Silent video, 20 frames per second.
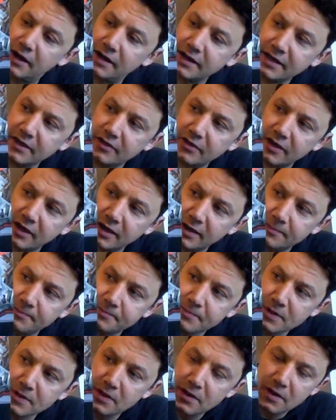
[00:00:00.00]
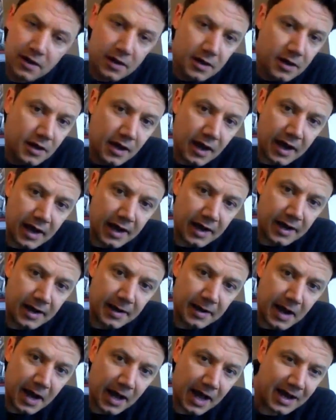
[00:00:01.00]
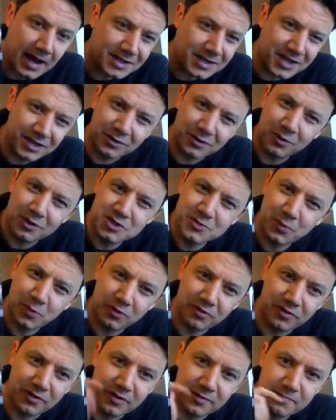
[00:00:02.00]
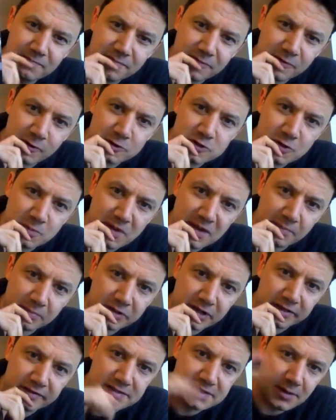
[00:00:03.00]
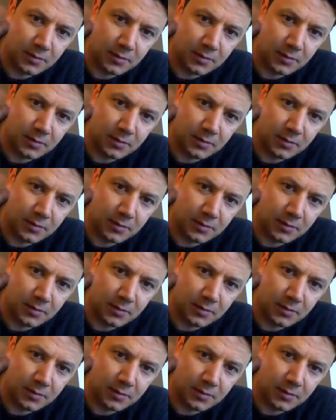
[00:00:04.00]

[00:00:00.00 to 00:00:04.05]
He's a. I don't want to spoil for those who may play this.